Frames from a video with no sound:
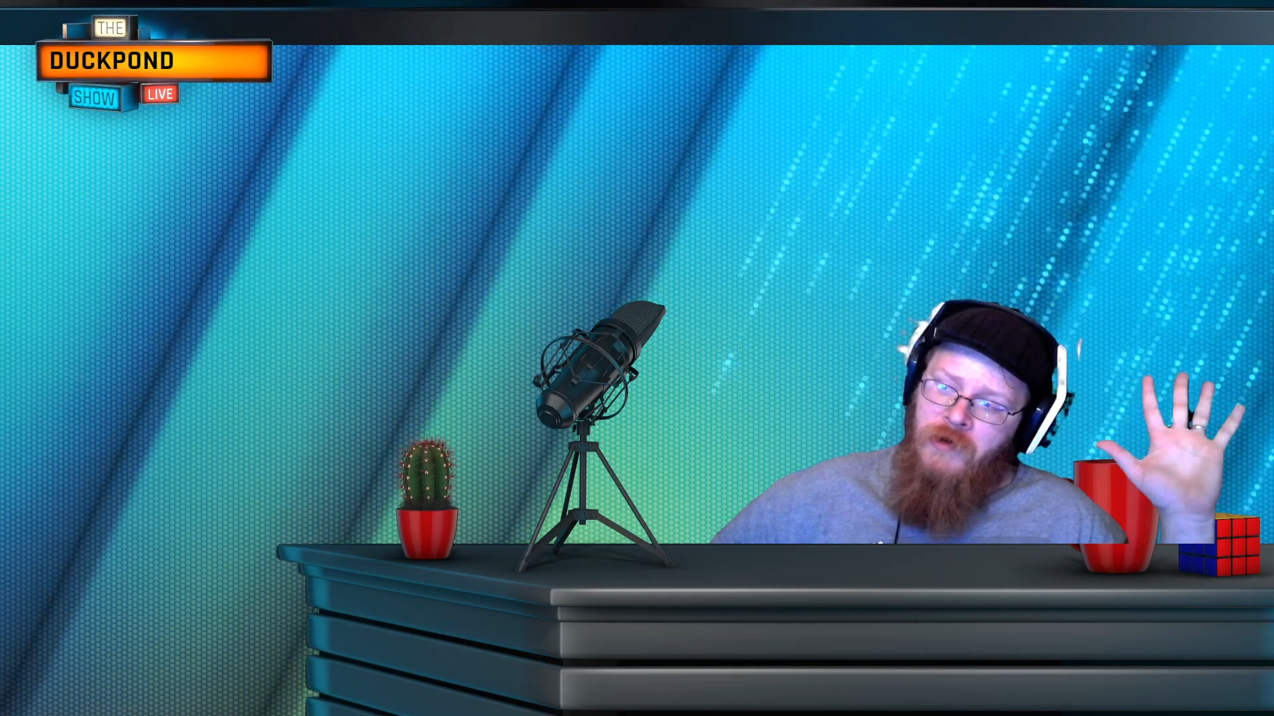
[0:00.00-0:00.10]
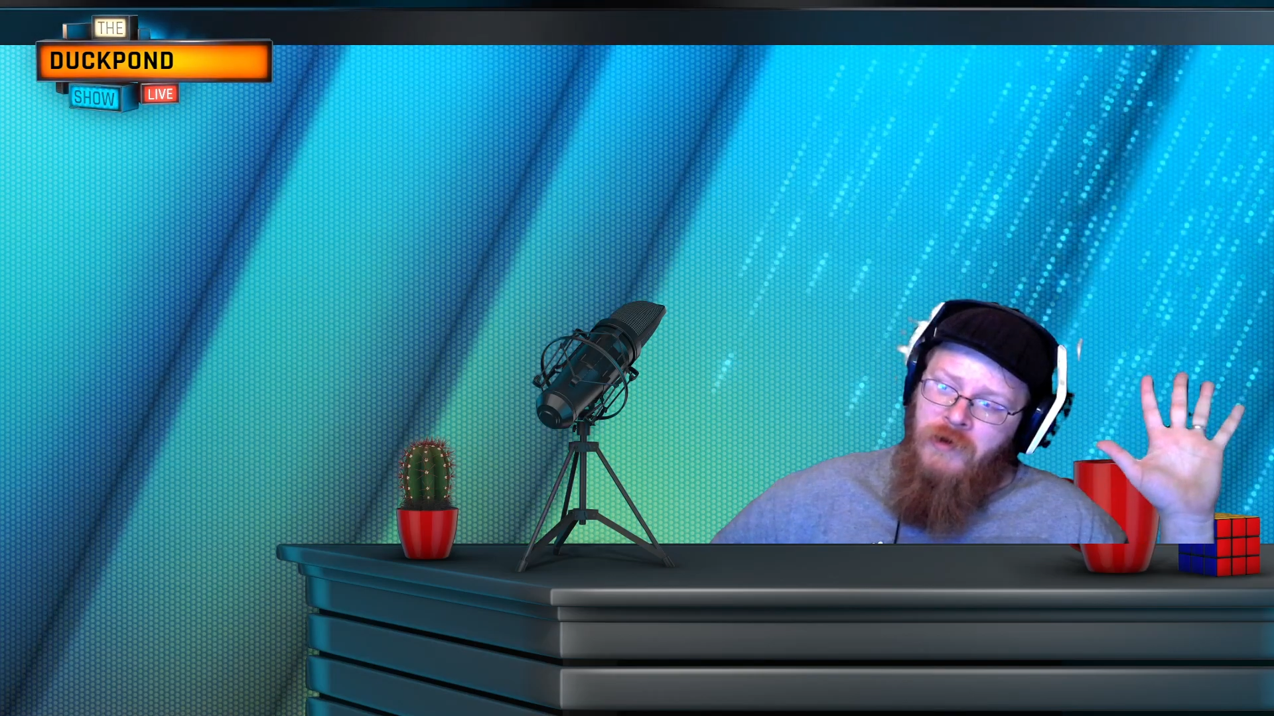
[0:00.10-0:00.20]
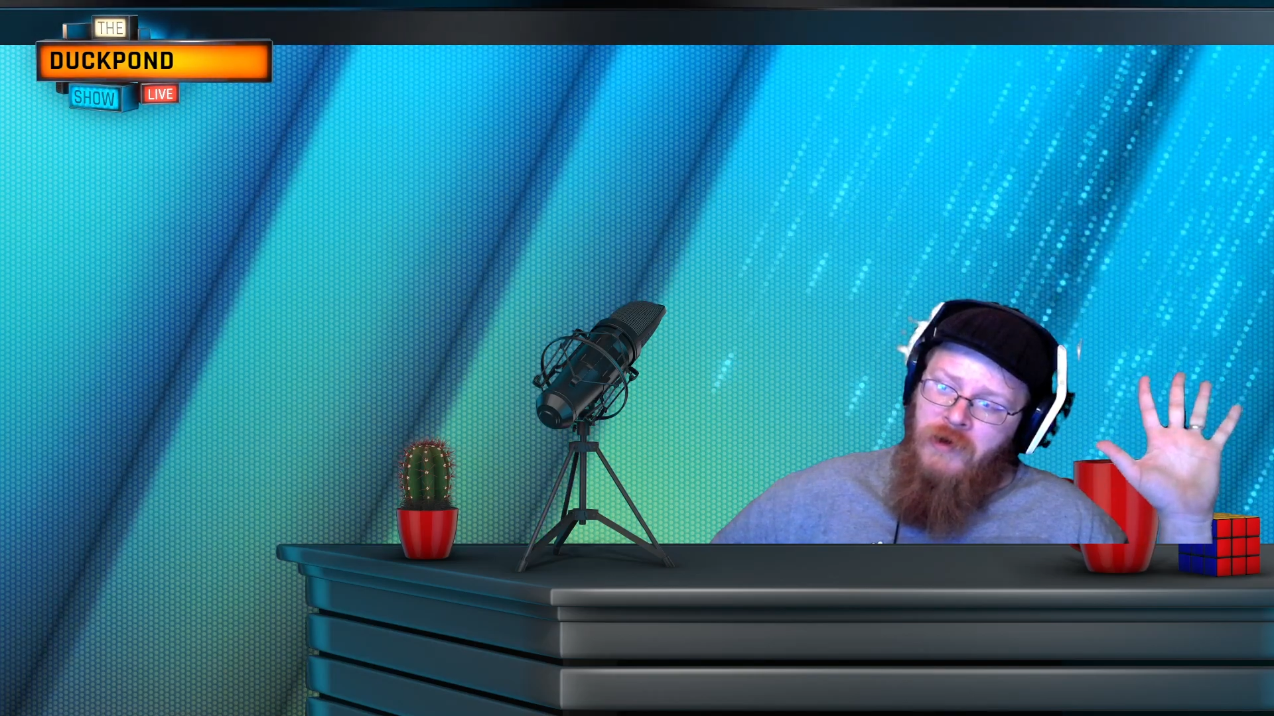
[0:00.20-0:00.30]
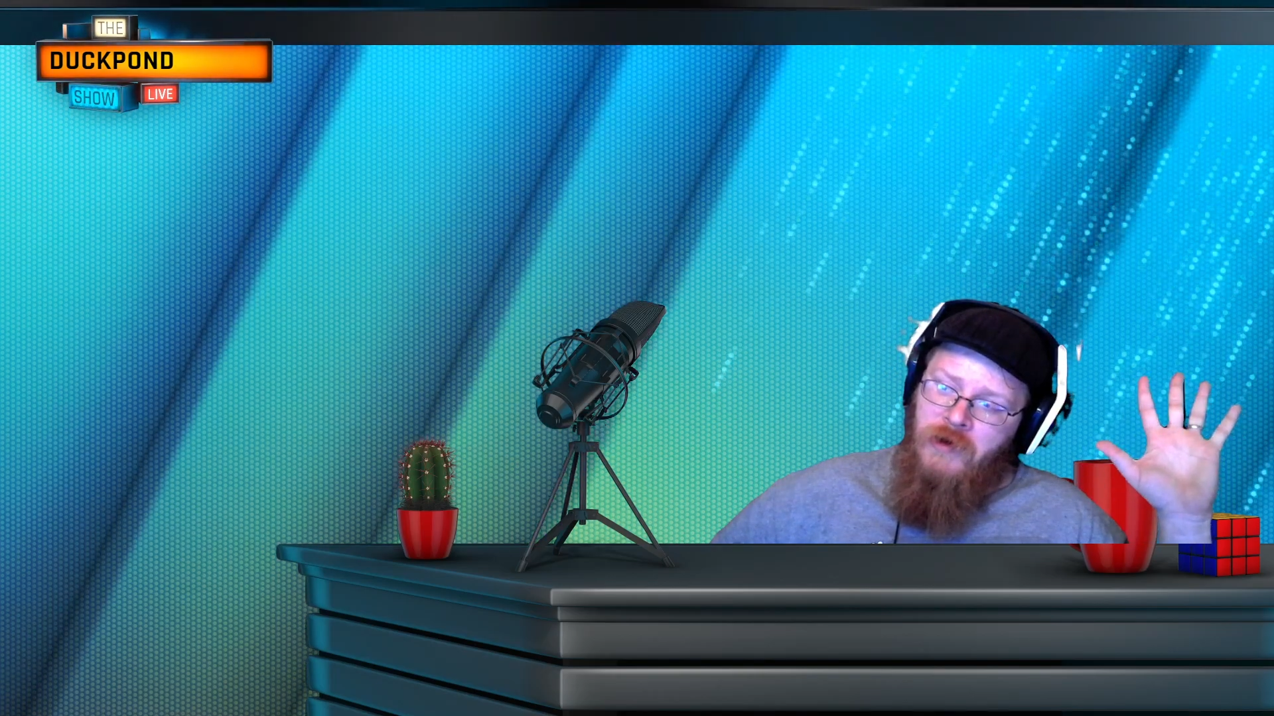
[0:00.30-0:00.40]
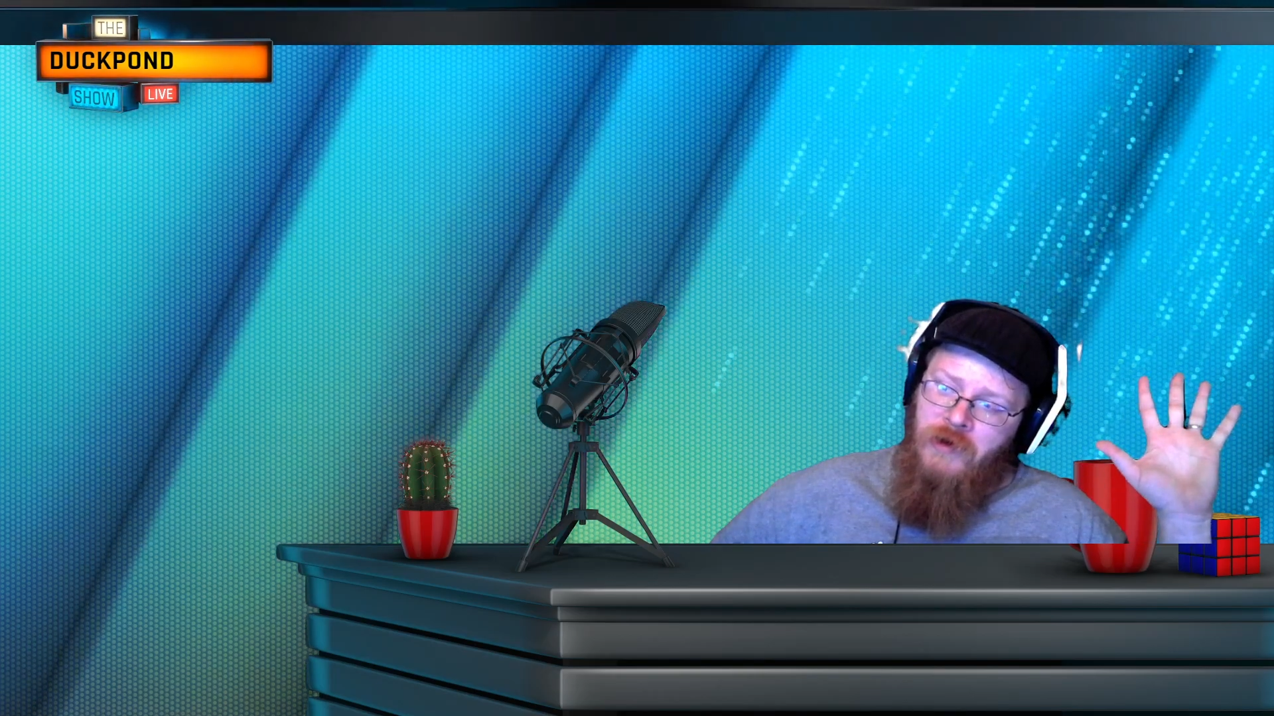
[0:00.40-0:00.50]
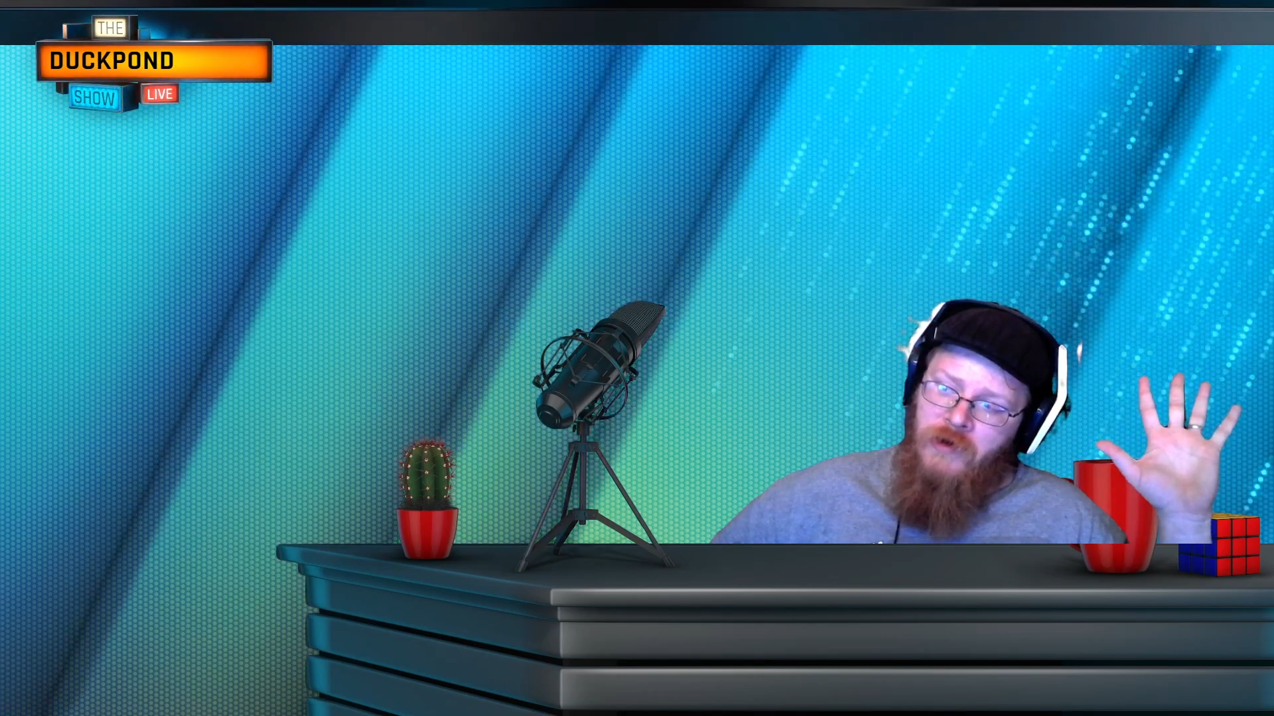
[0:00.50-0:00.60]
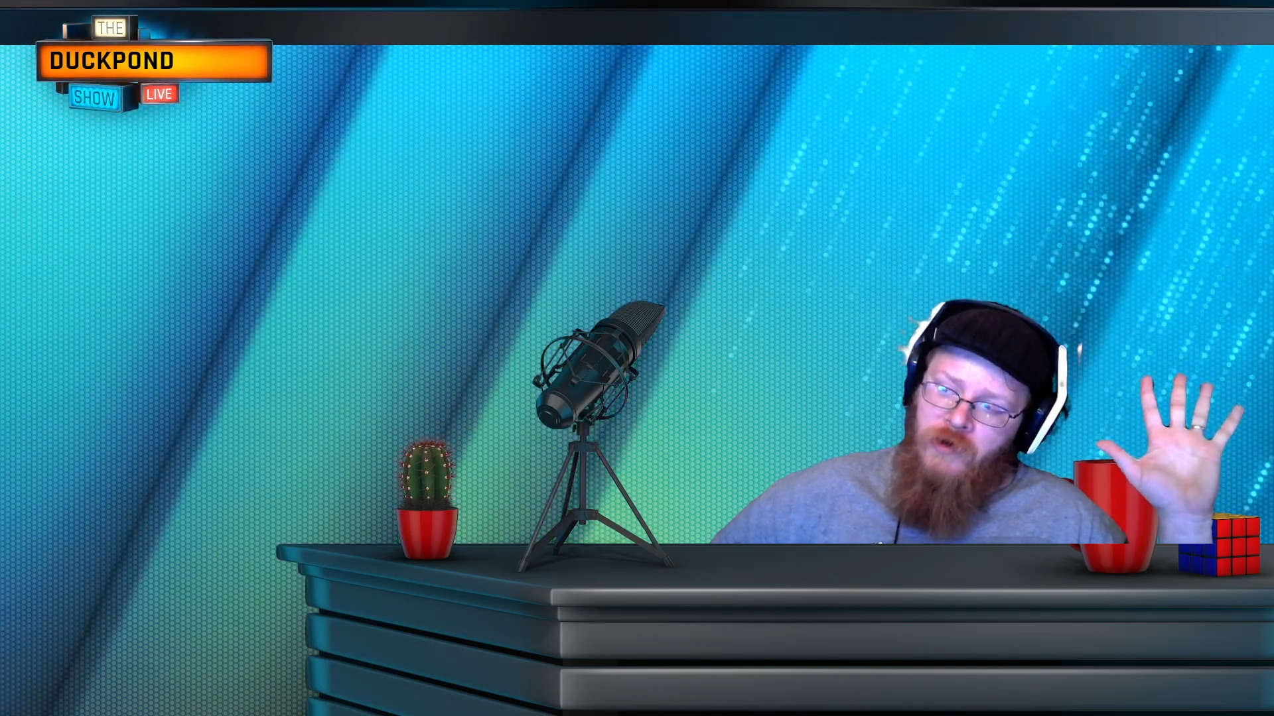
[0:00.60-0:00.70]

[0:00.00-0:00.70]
It can